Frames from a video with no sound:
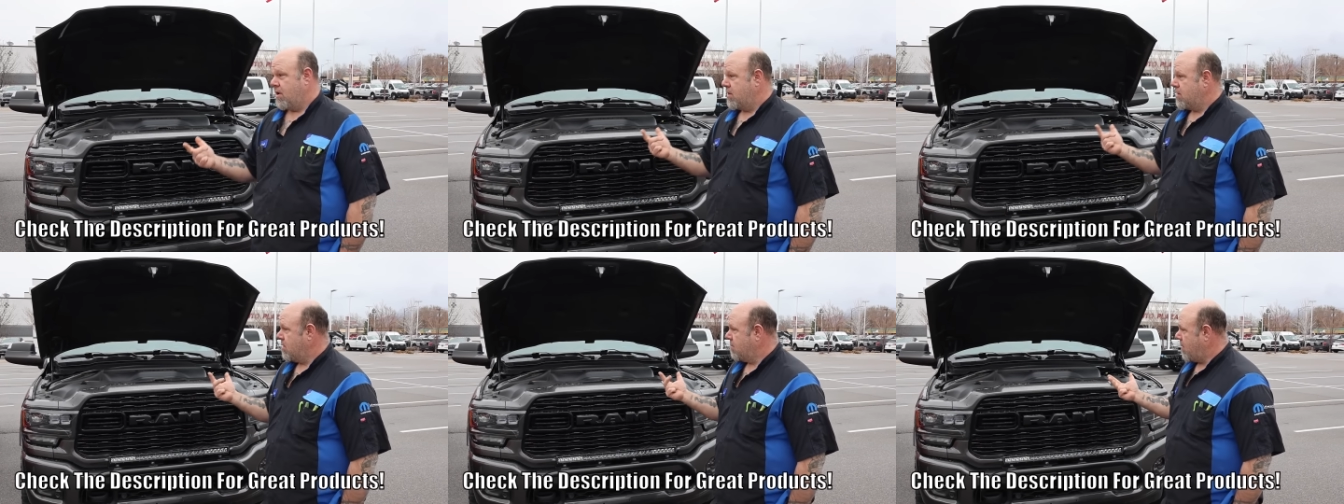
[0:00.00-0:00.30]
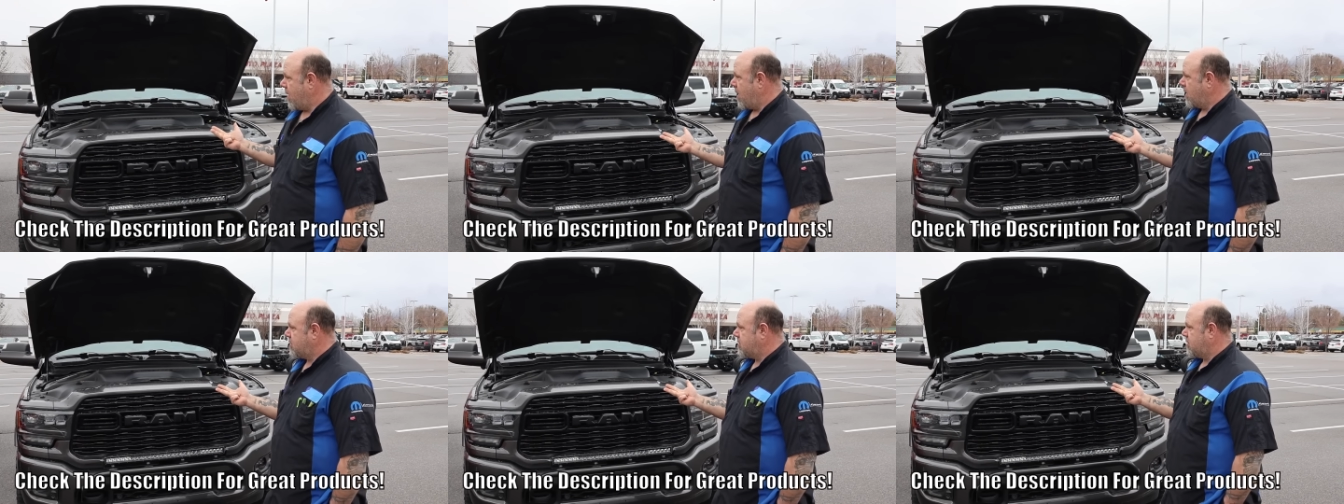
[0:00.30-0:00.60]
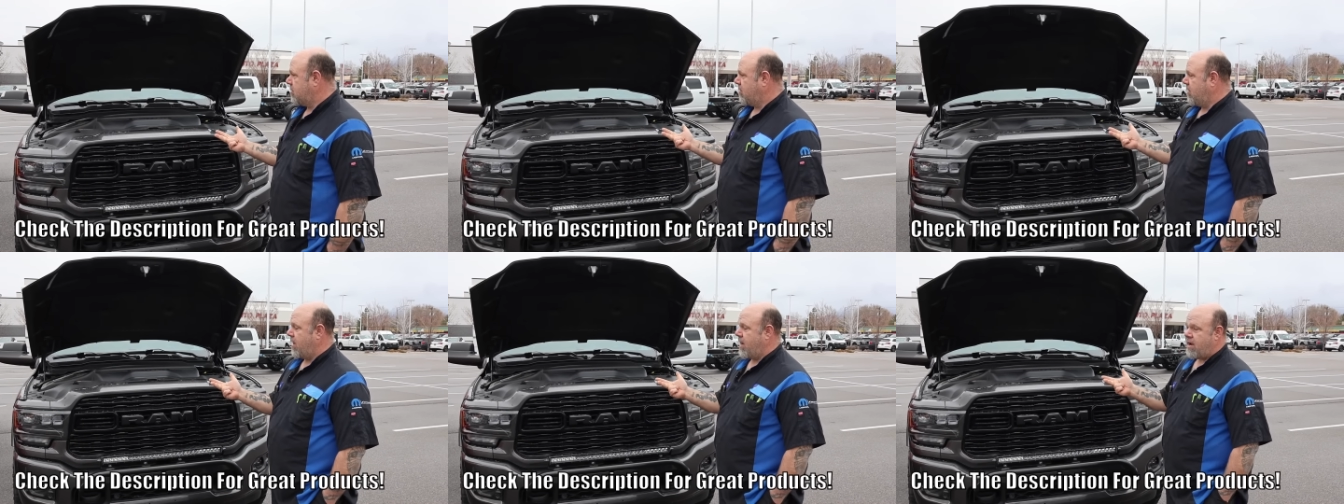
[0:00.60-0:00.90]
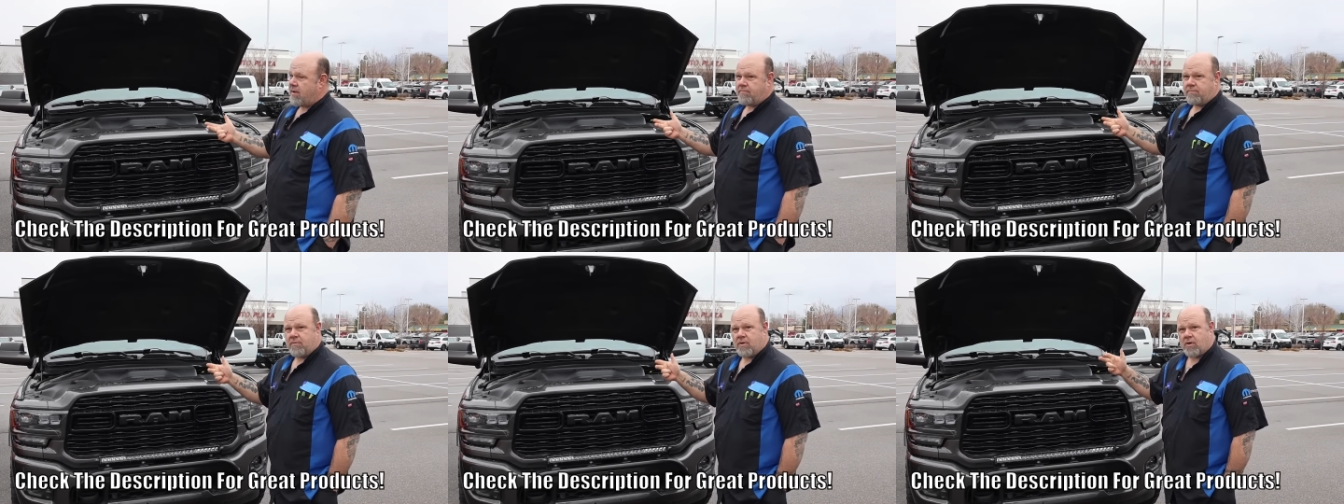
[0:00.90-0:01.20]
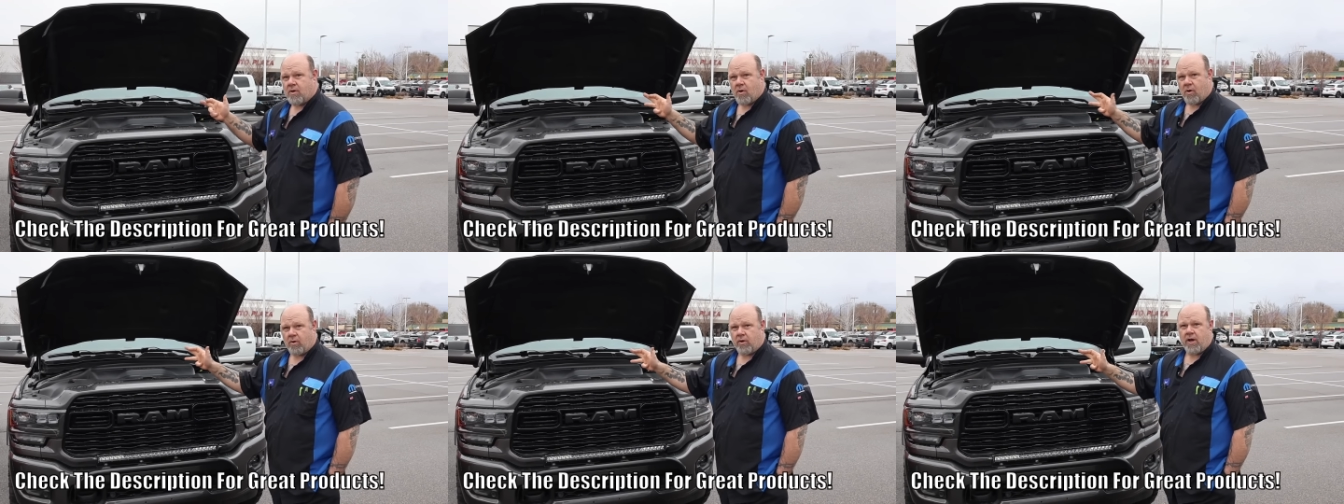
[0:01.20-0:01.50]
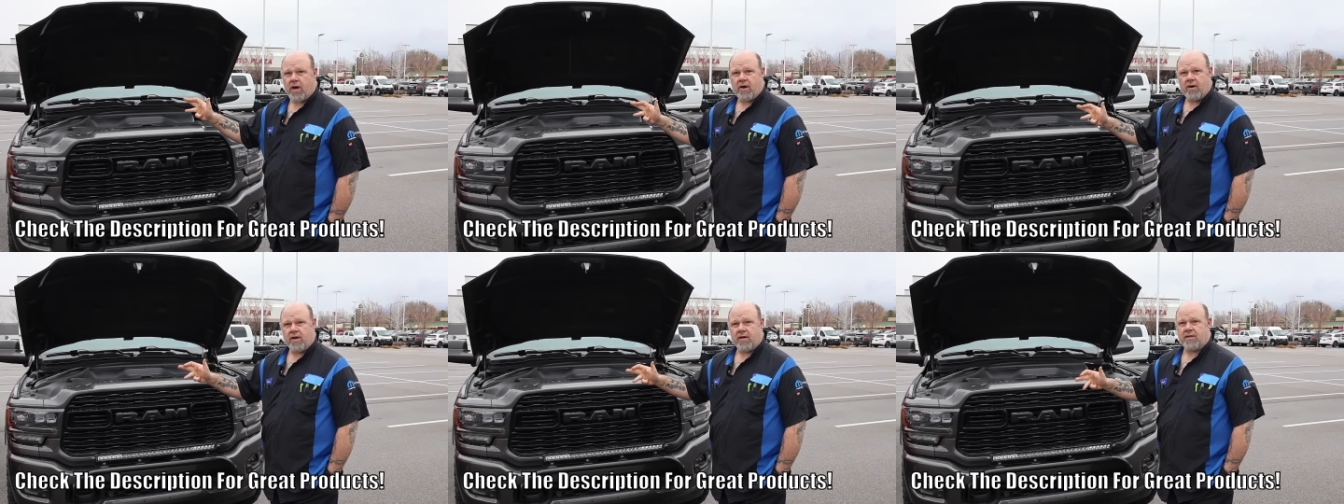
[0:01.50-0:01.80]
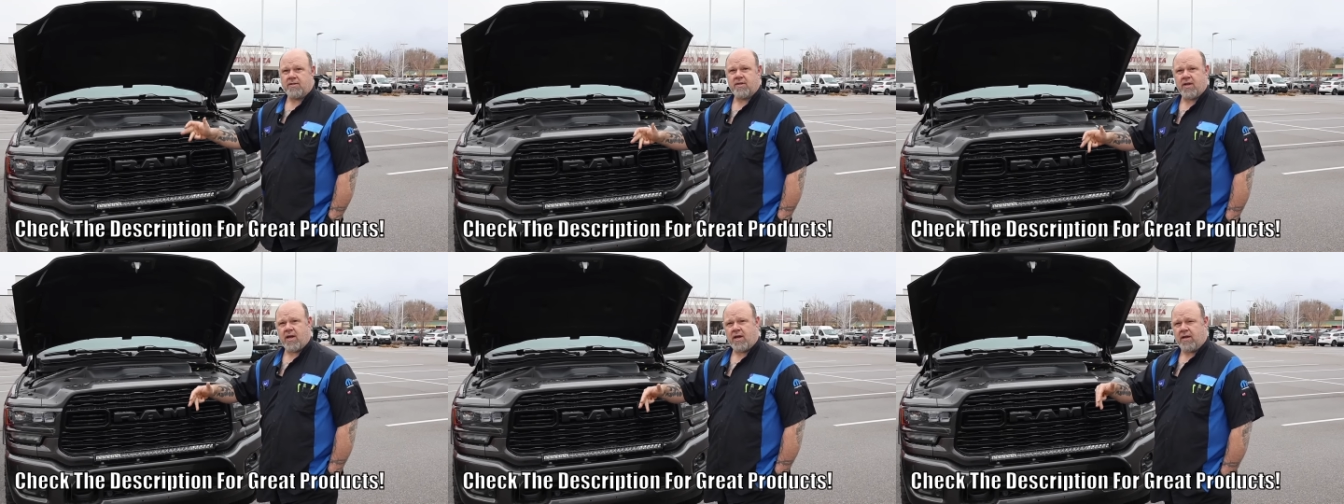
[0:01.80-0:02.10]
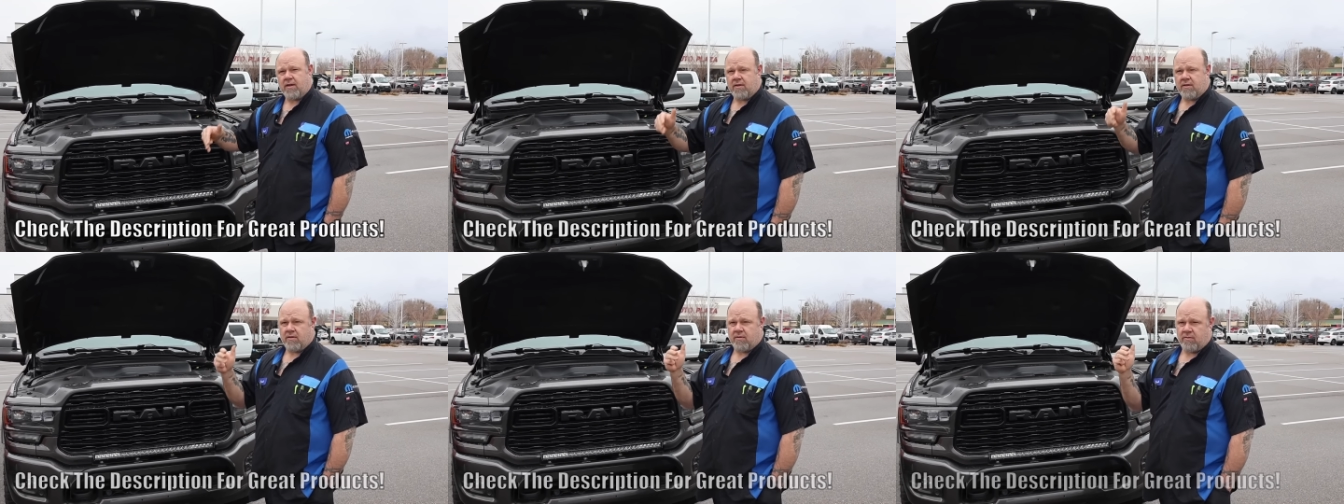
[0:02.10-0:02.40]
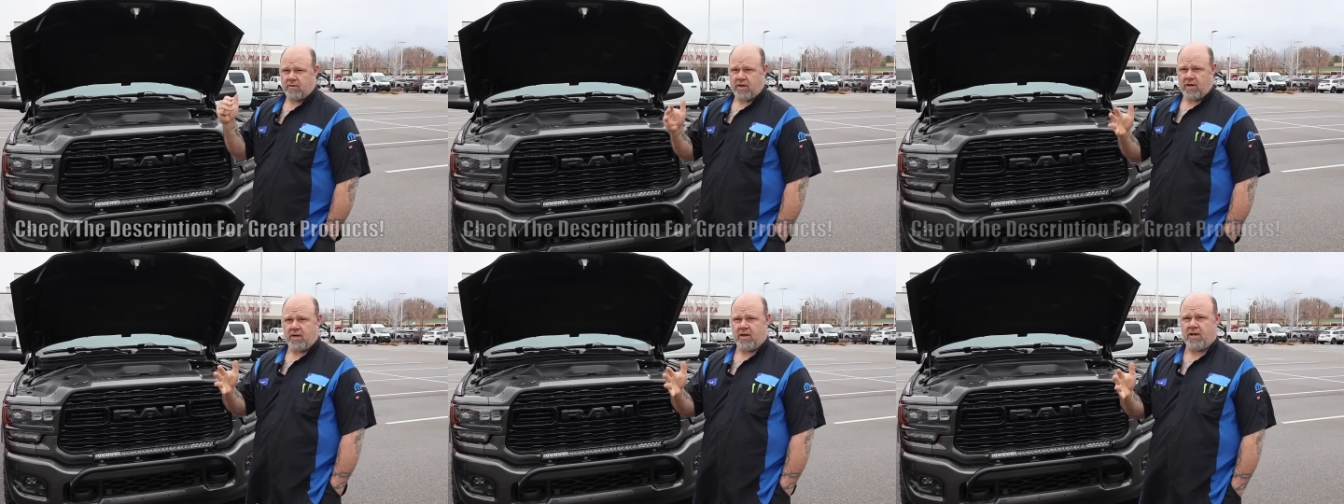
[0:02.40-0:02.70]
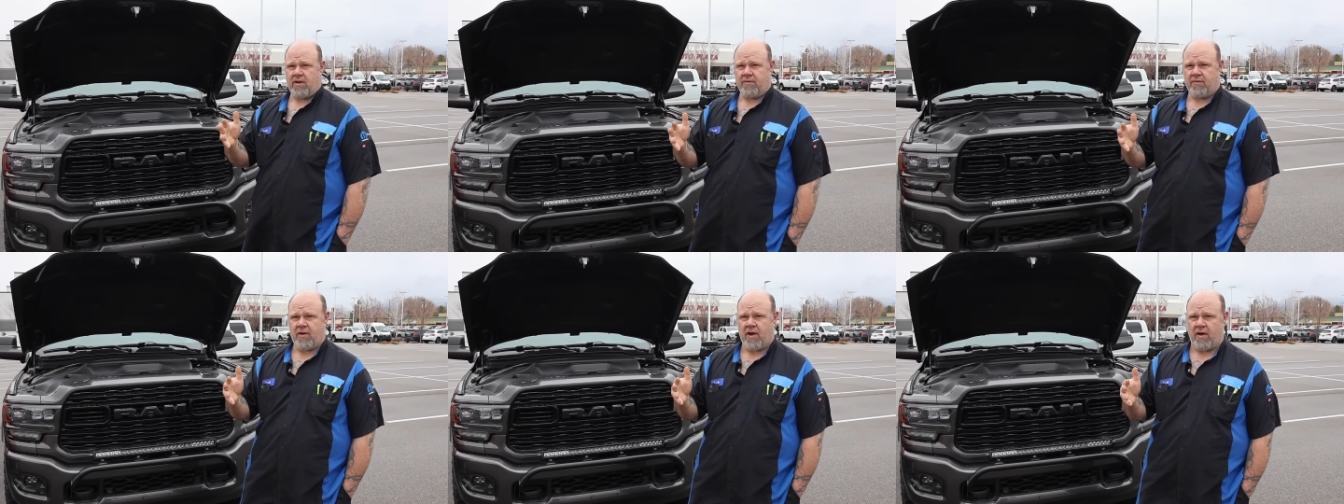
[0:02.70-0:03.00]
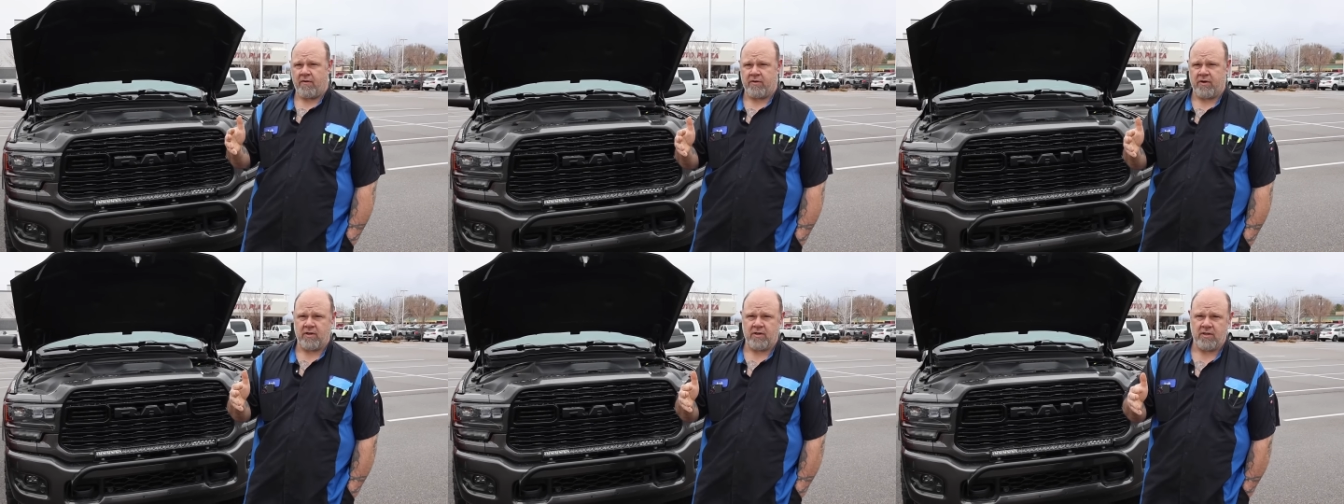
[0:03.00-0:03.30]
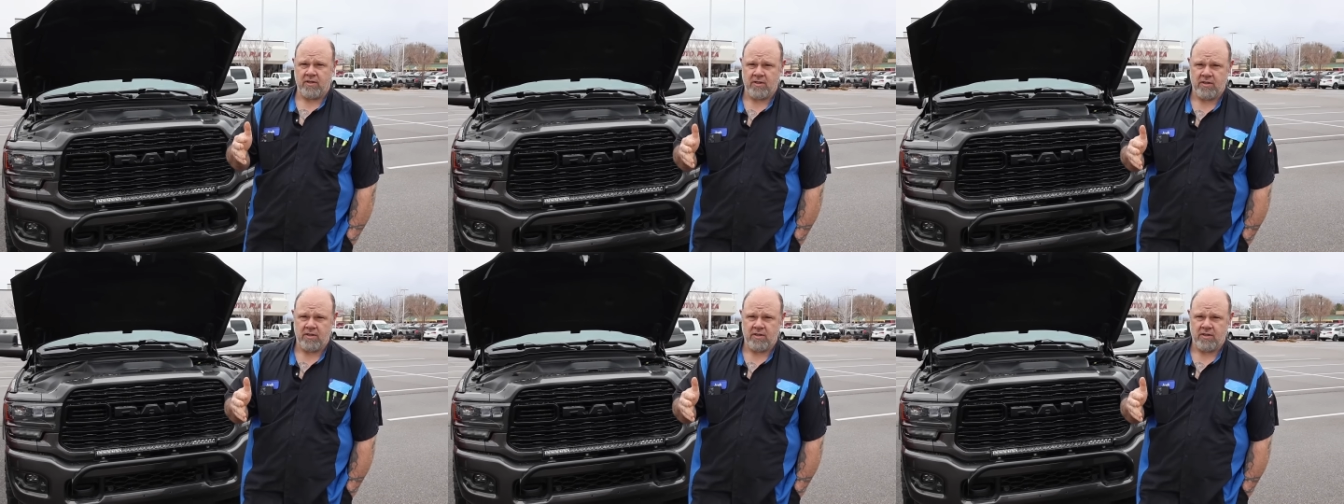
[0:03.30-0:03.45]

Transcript: the monster ram, the cold air intake, the rear diff cover,